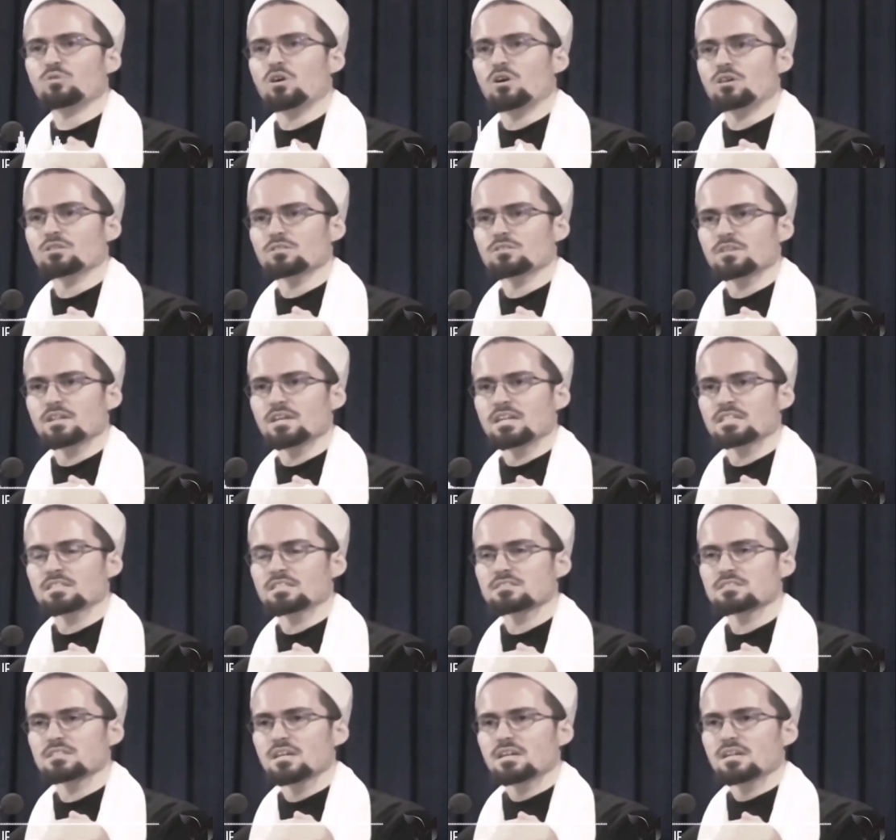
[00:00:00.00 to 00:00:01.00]
wrong
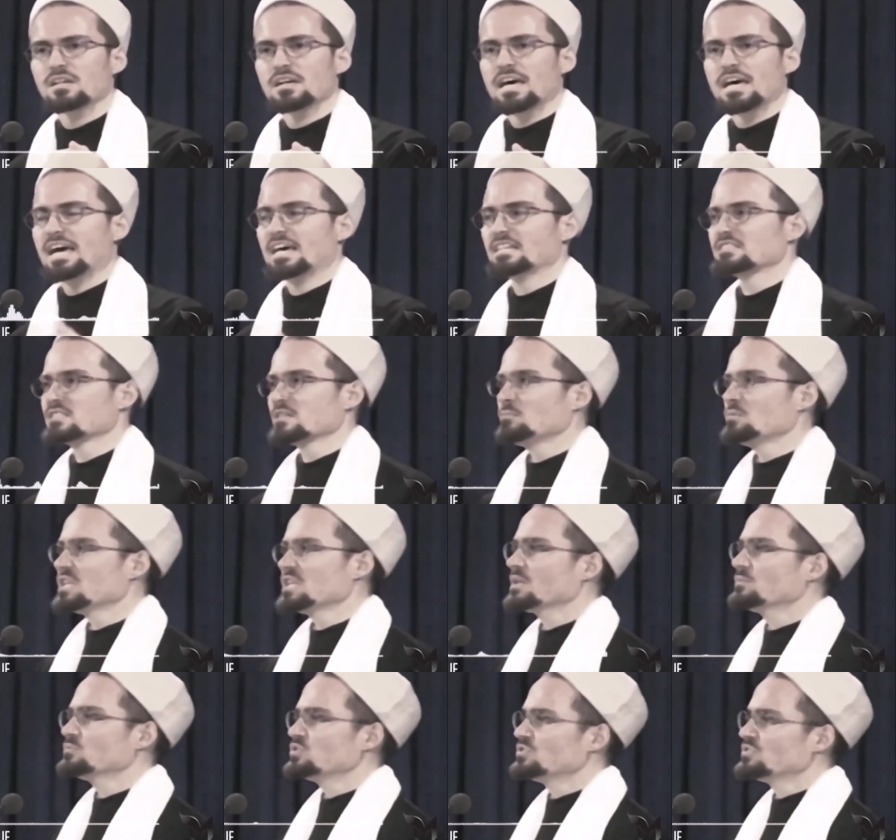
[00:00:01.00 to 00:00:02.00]
things, and somebody
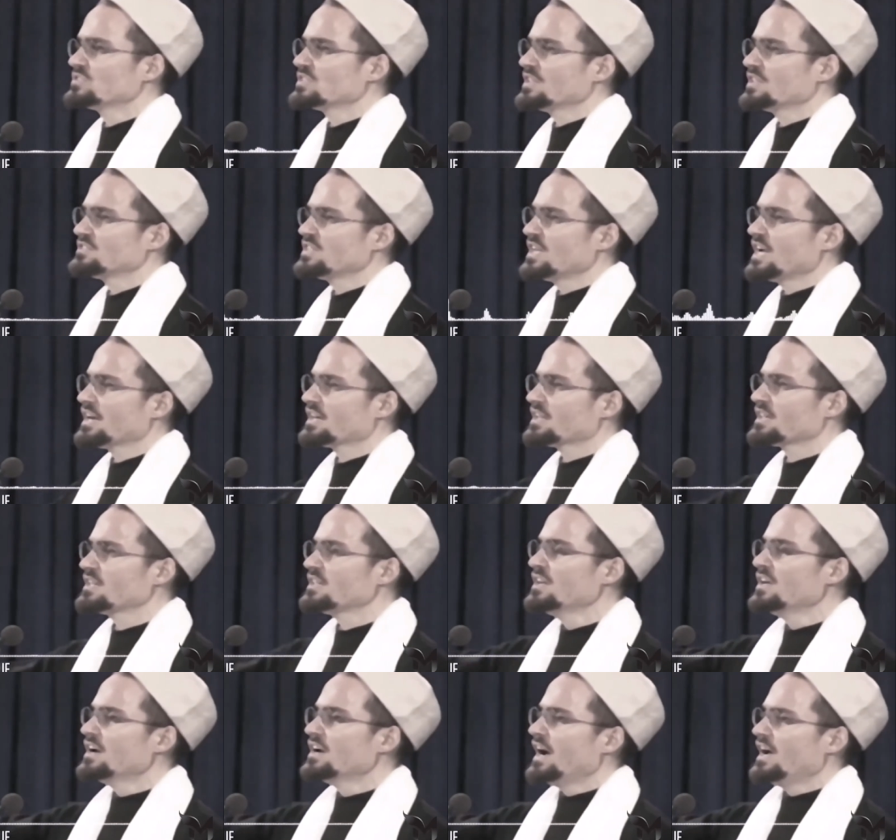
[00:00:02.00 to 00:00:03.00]
comes to you and says, yeah,
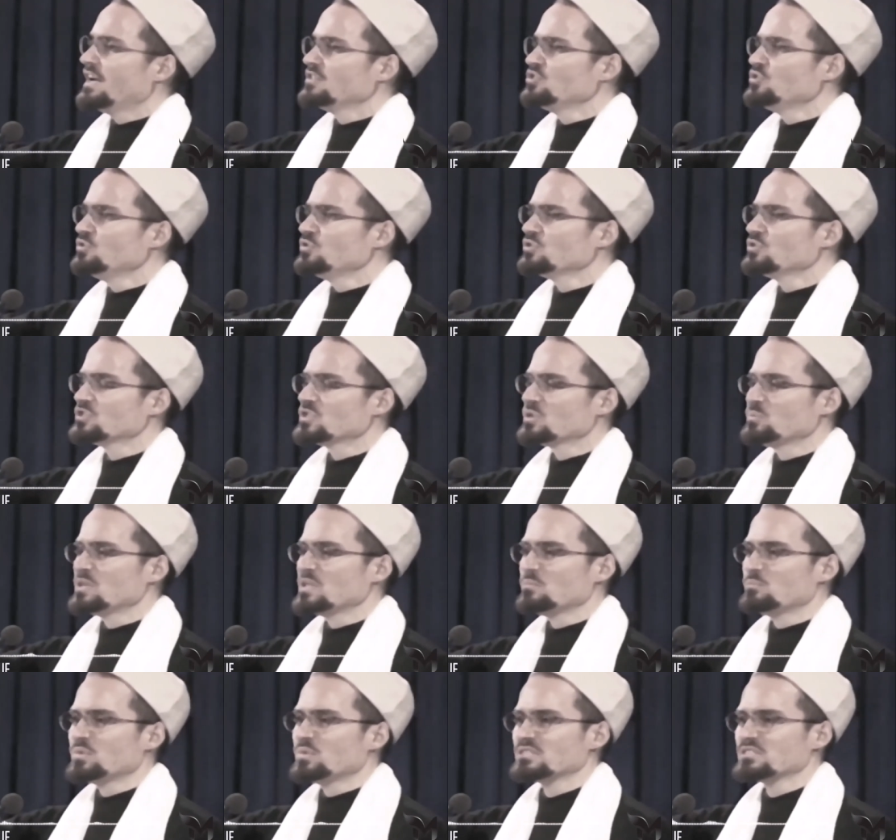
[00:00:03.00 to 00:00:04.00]
you used to be
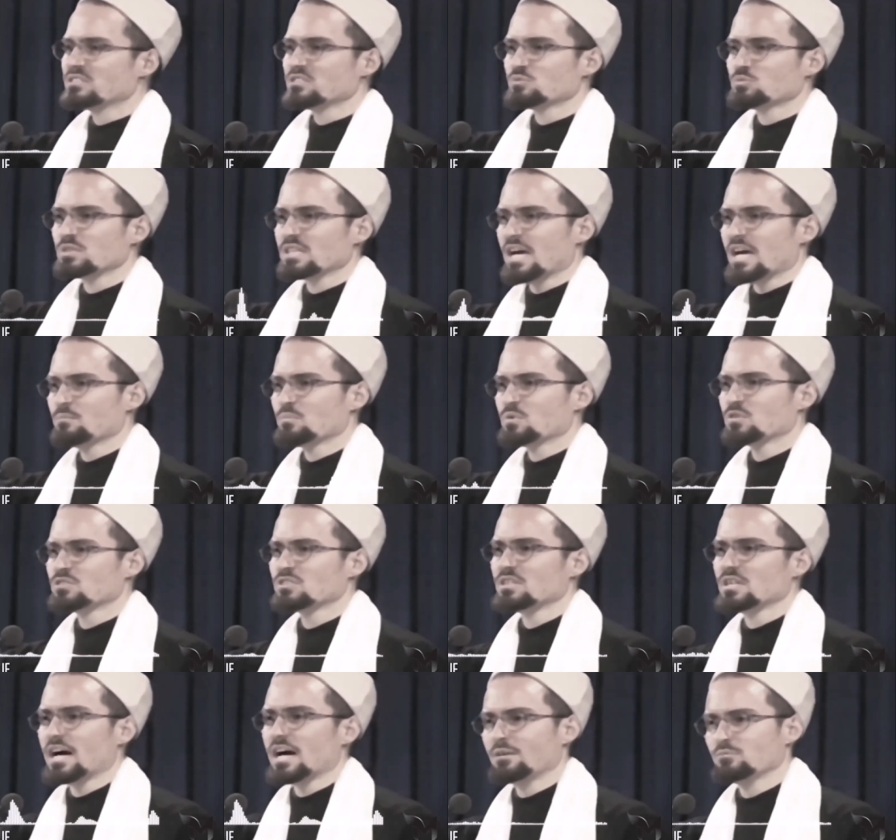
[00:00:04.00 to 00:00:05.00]
in business with that
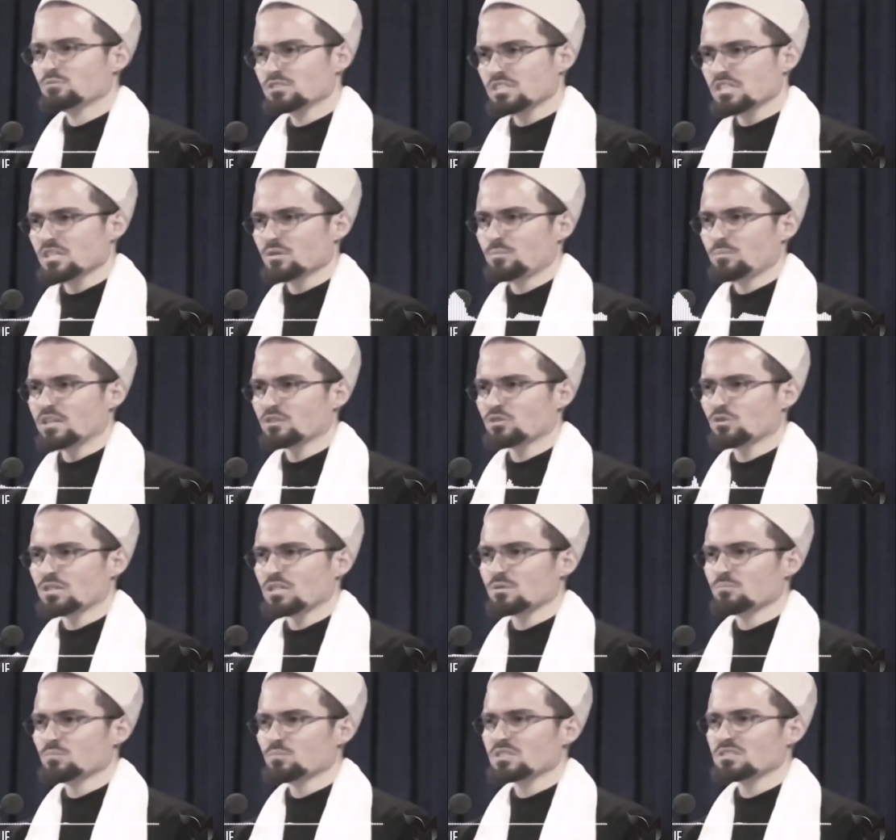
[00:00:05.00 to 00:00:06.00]
person. I was thinking about
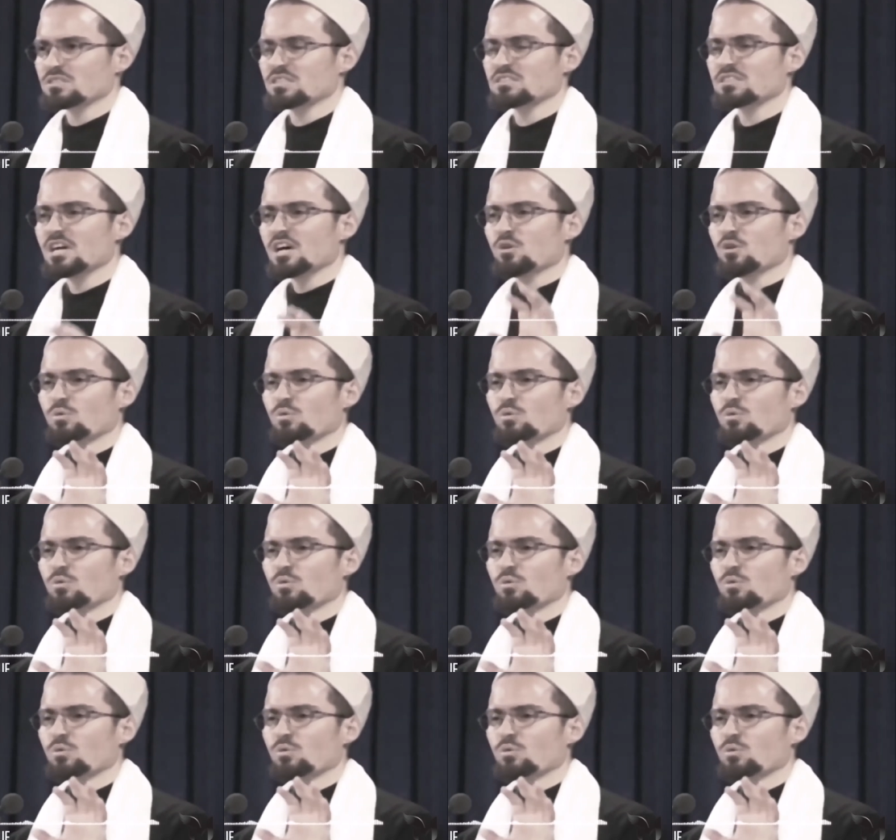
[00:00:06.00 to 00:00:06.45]
going in business.